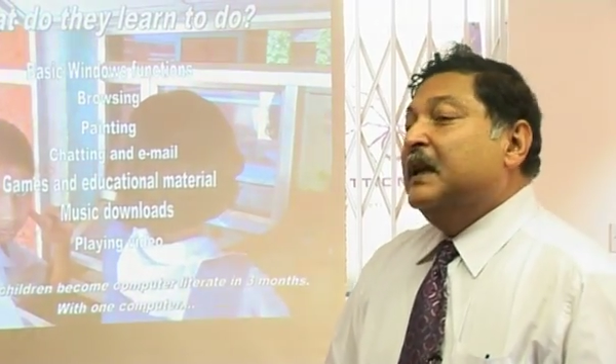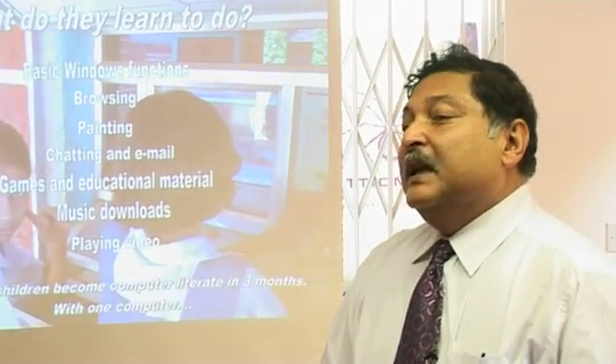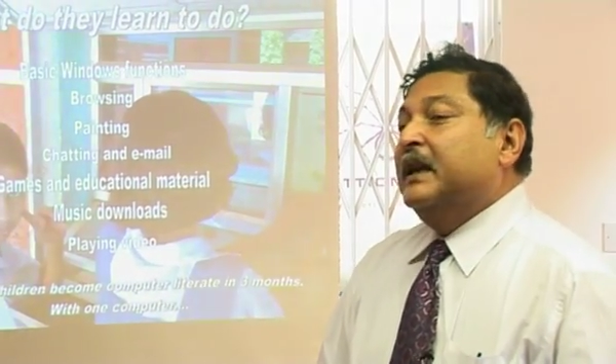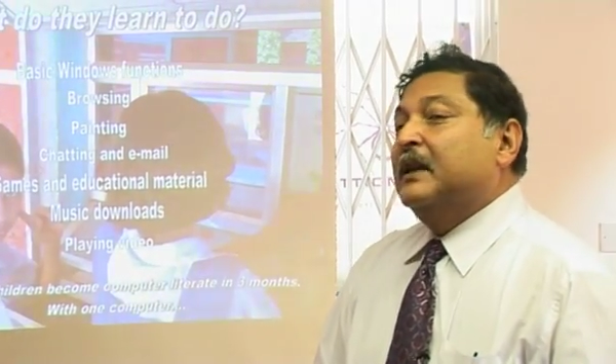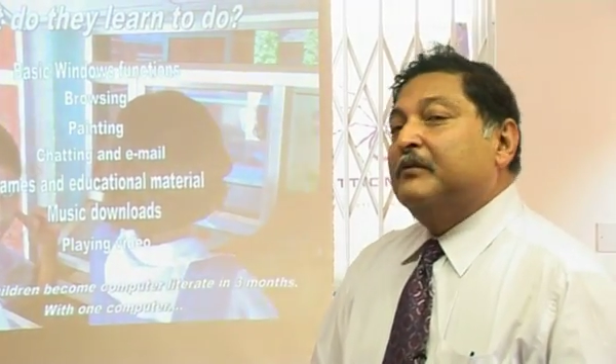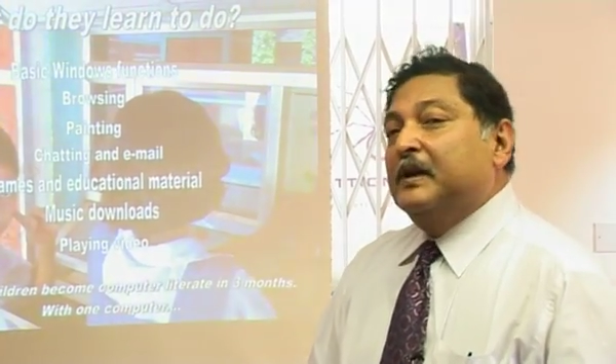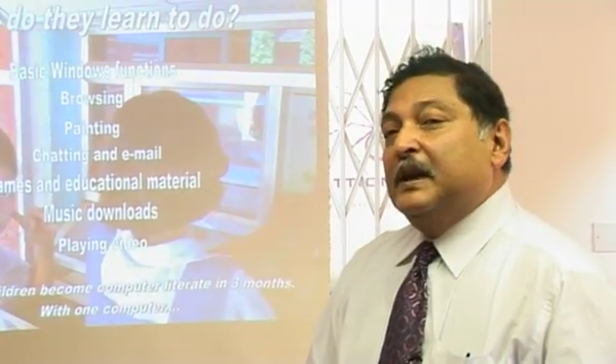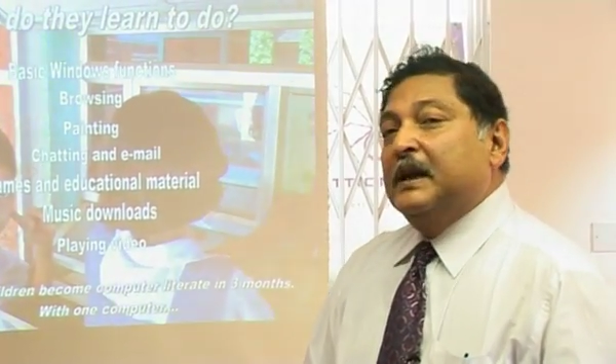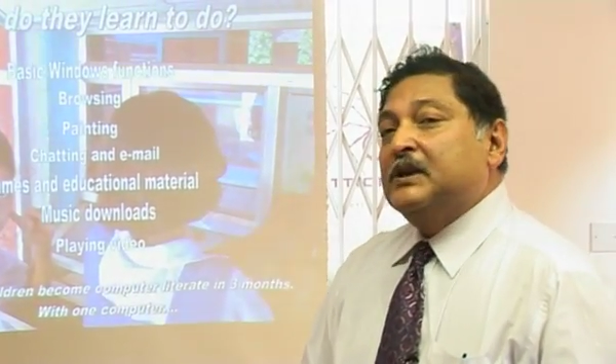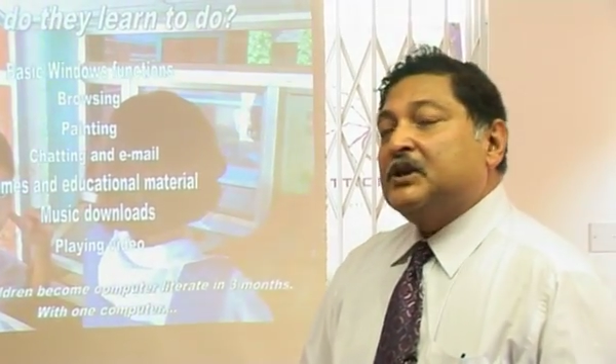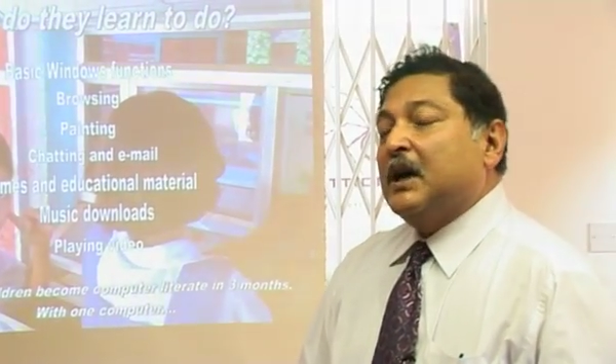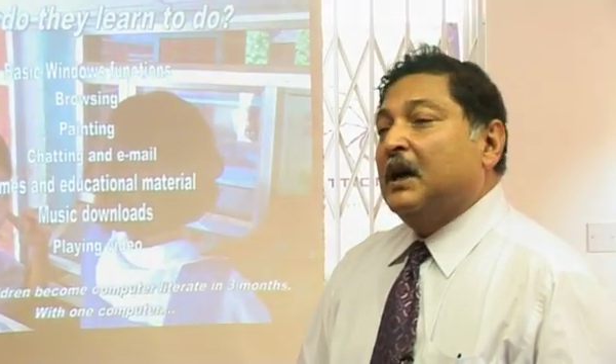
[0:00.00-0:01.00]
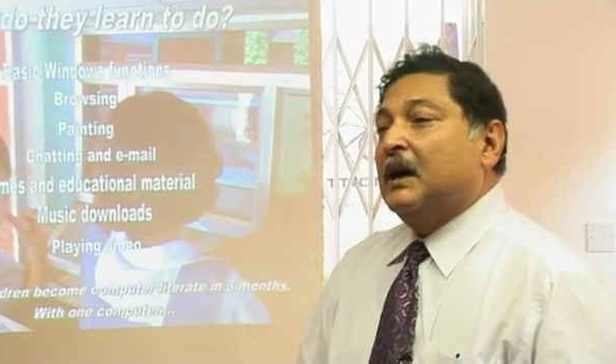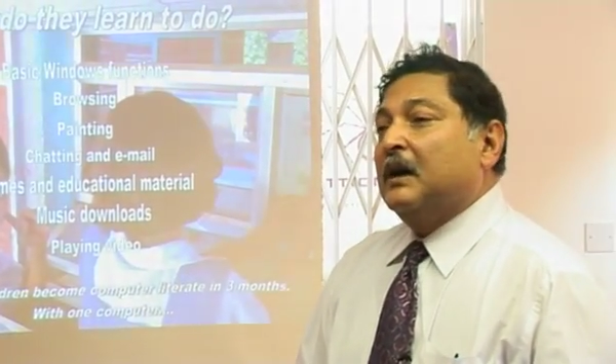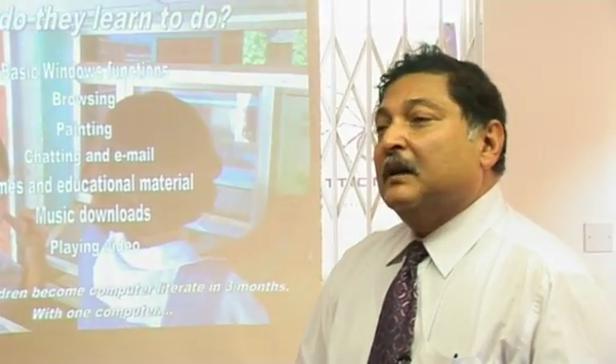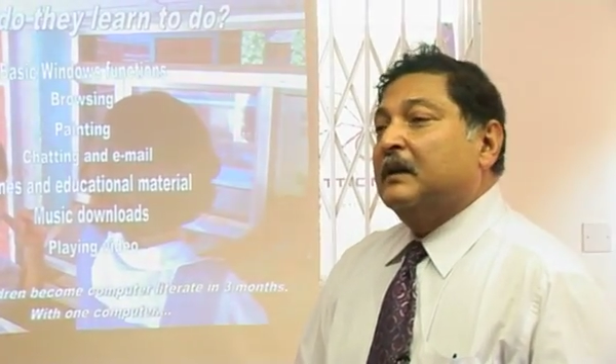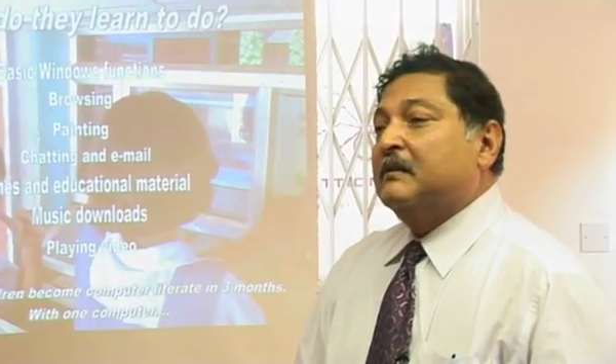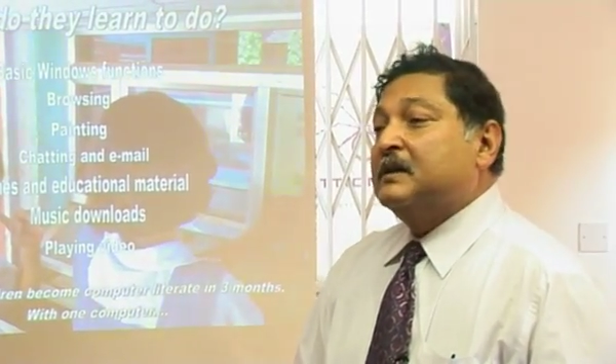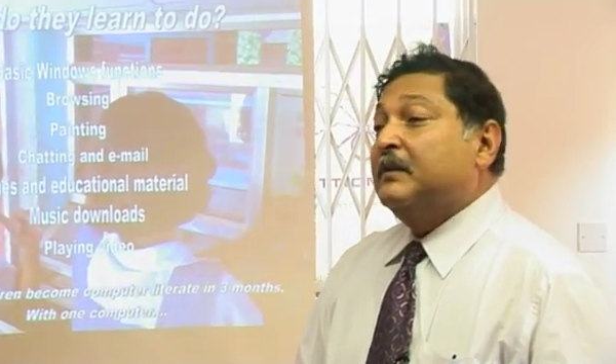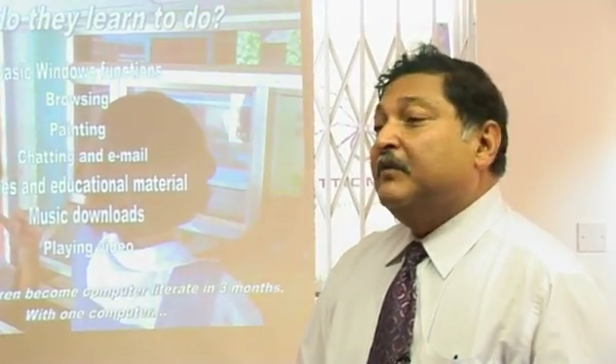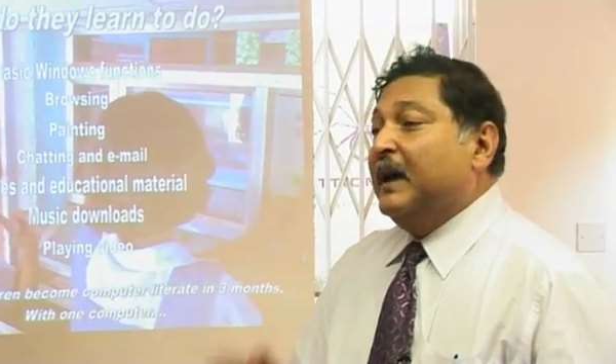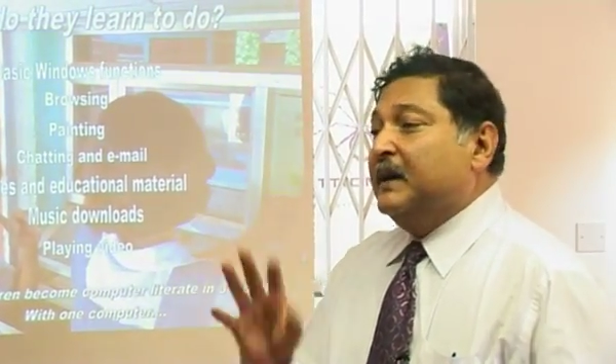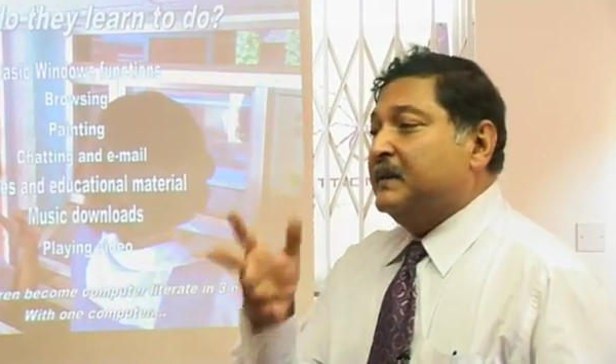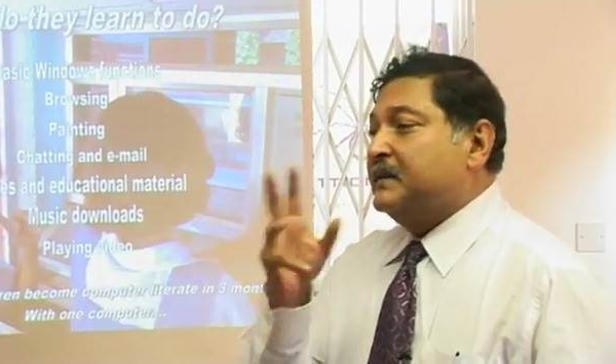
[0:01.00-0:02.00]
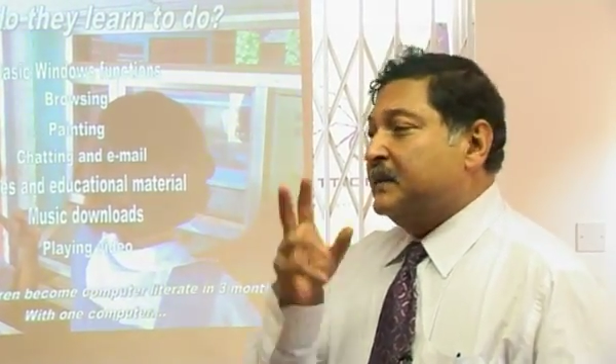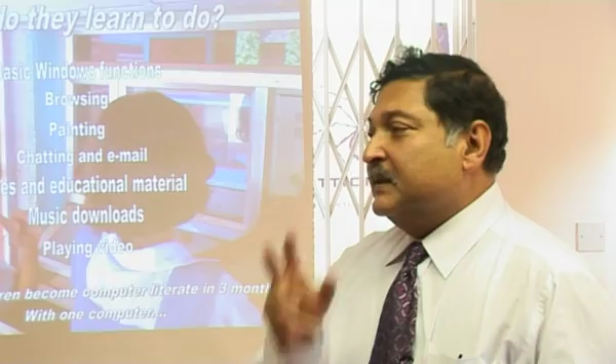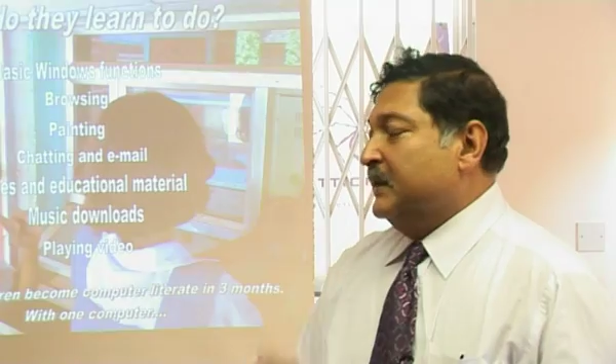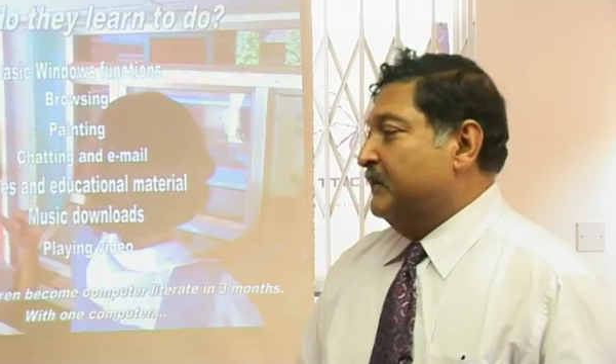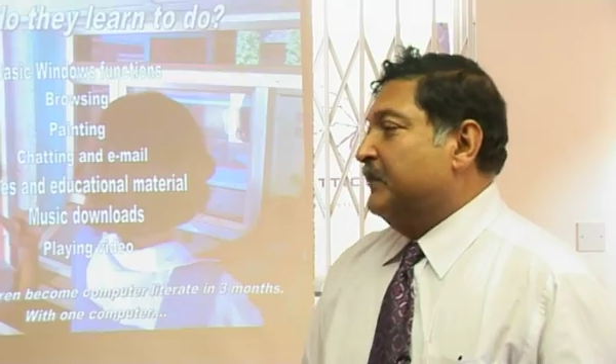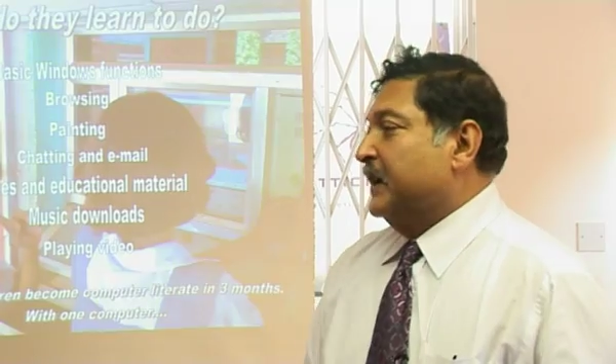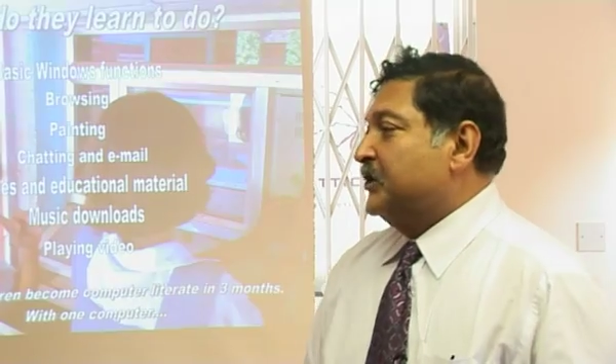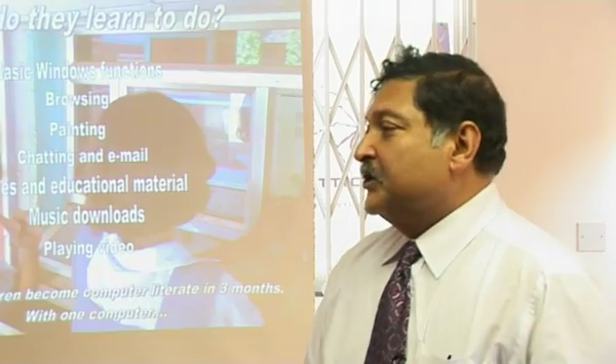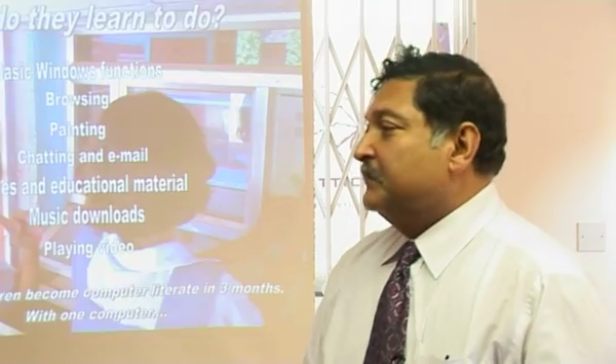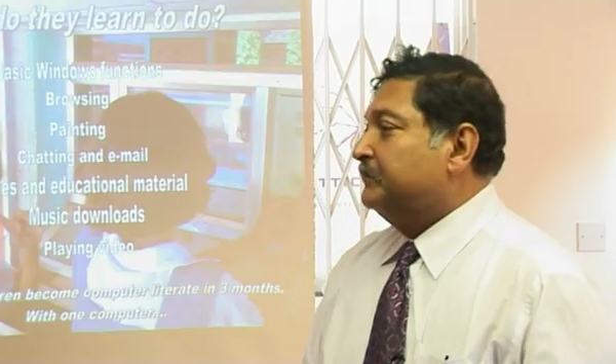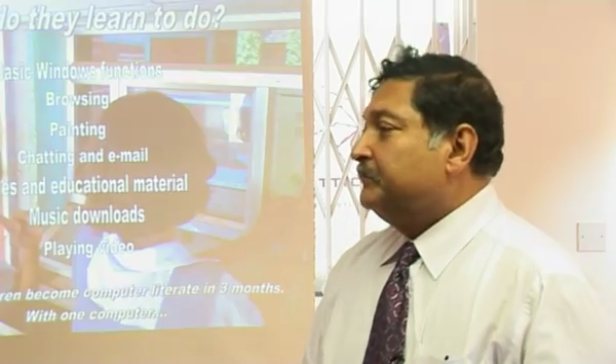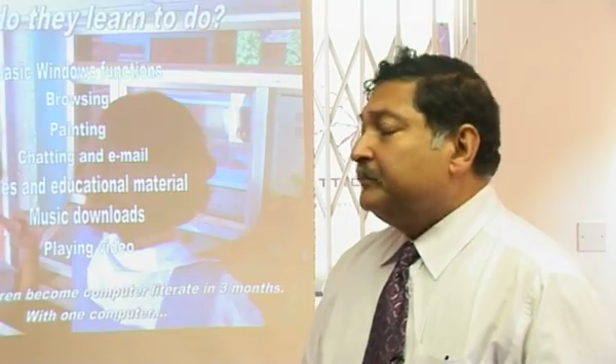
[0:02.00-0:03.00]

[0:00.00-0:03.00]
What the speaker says: In a village, there was a virus infection.